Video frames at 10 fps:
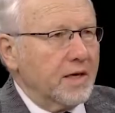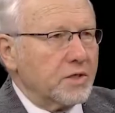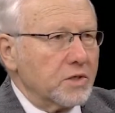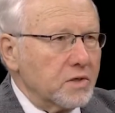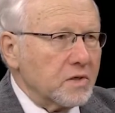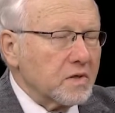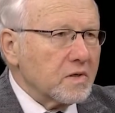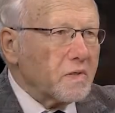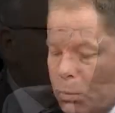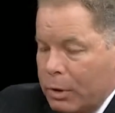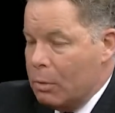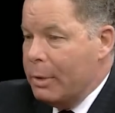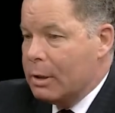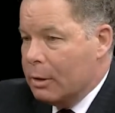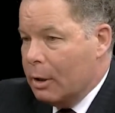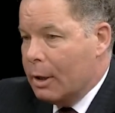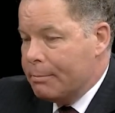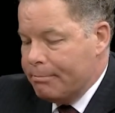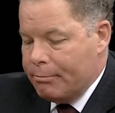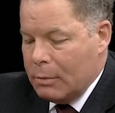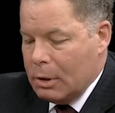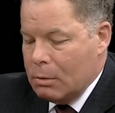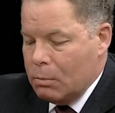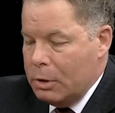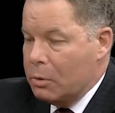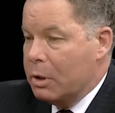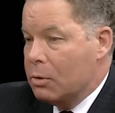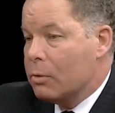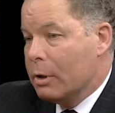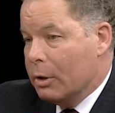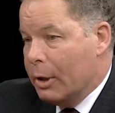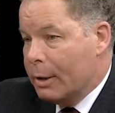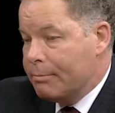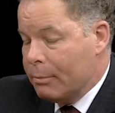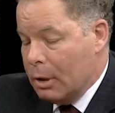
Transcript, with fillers: election, sir? We don't make the law. We don't ignore the law.